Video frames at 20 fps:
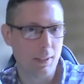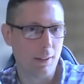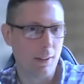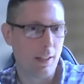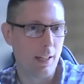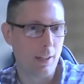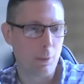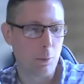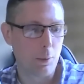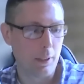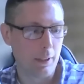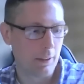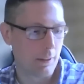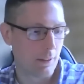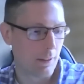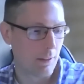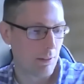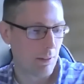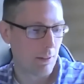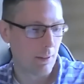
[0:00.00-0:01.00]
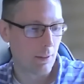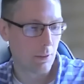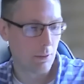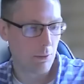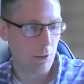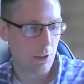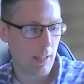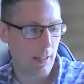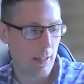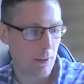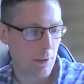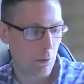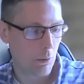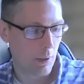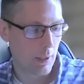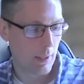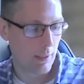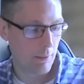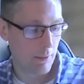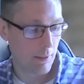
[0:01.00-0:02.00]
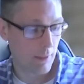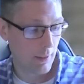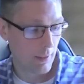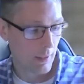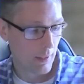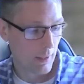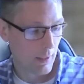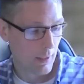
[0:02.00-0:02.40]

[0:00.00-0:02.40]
equity or check or whatever.